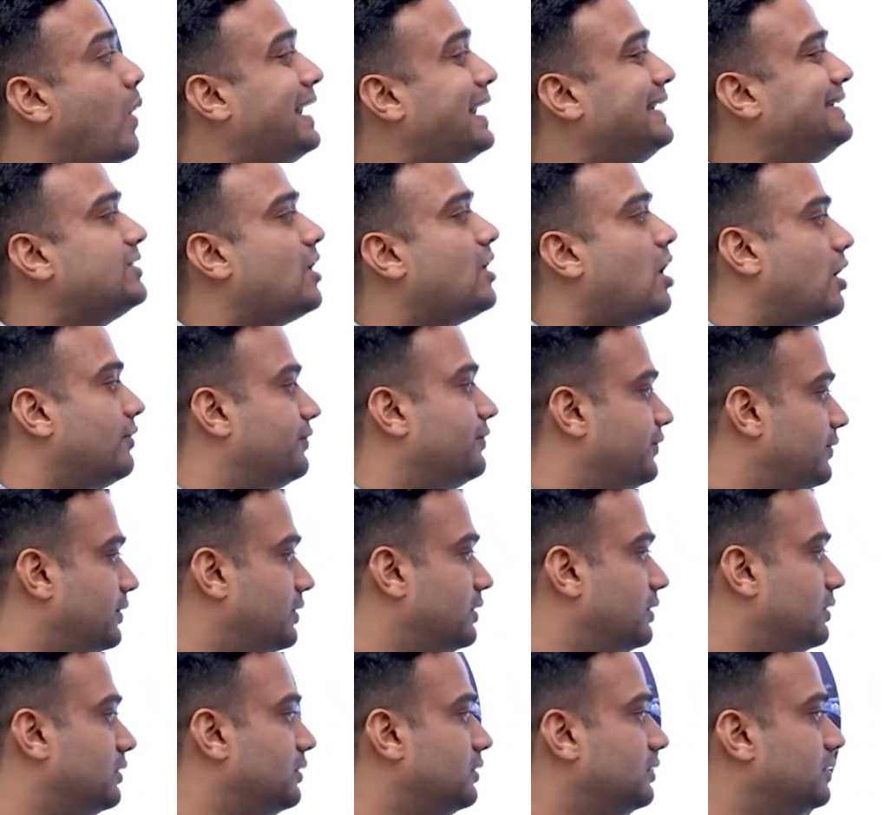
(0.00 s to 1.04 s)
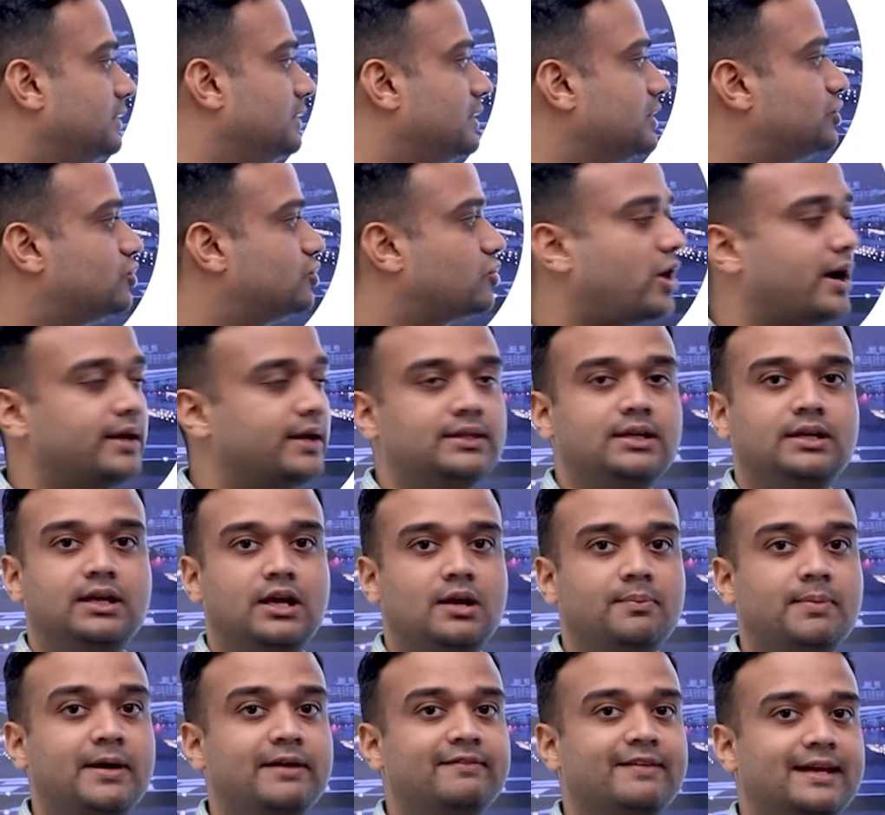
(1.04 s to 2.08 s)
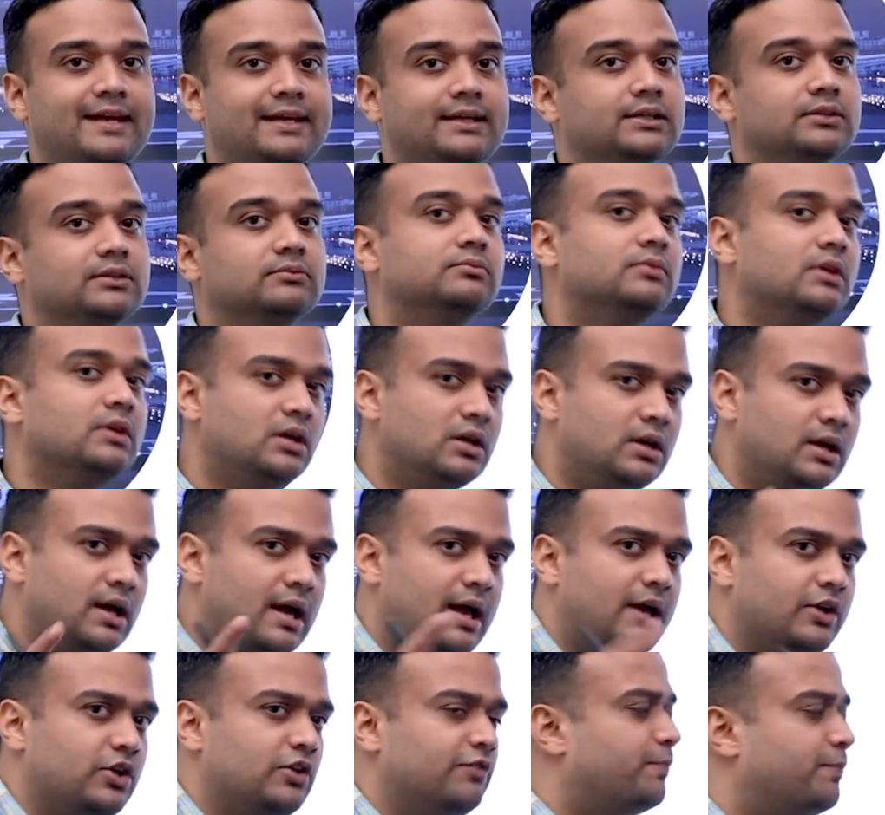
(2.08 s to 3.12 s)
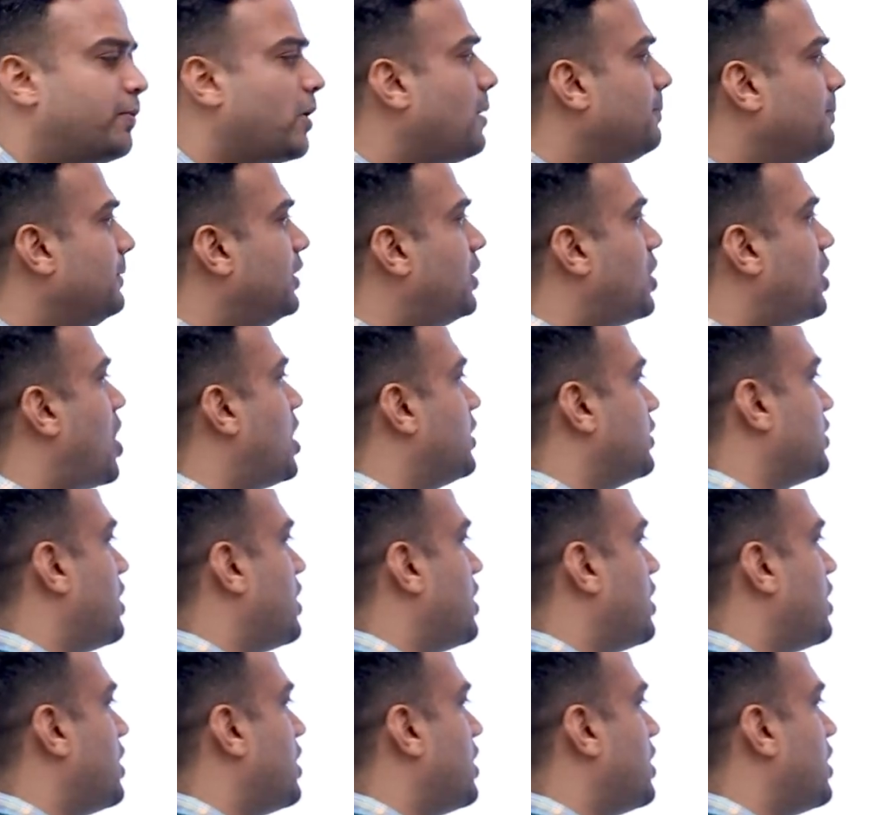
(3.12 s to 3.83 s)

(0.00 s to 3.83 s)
went off, destroying the nearby vehicle. You've probably caught